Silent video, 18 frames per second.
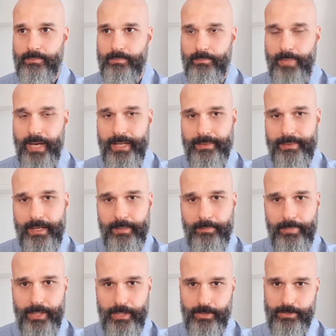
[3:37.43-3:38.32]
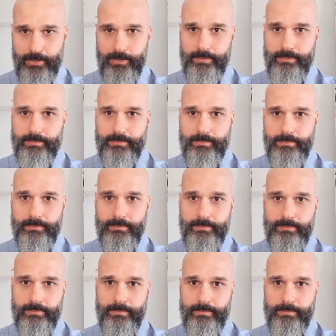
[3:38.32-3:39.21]
paint that picture.
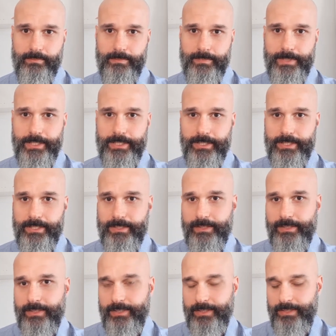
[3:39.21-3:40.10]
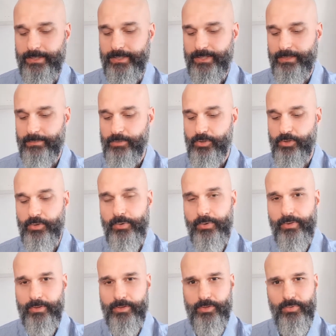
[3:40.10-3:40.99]
There's some
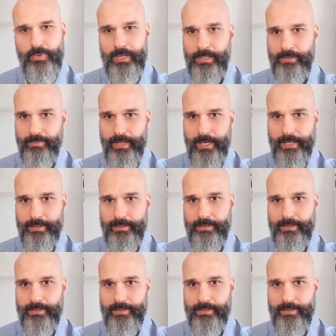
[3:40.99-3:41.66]
truth to all of that.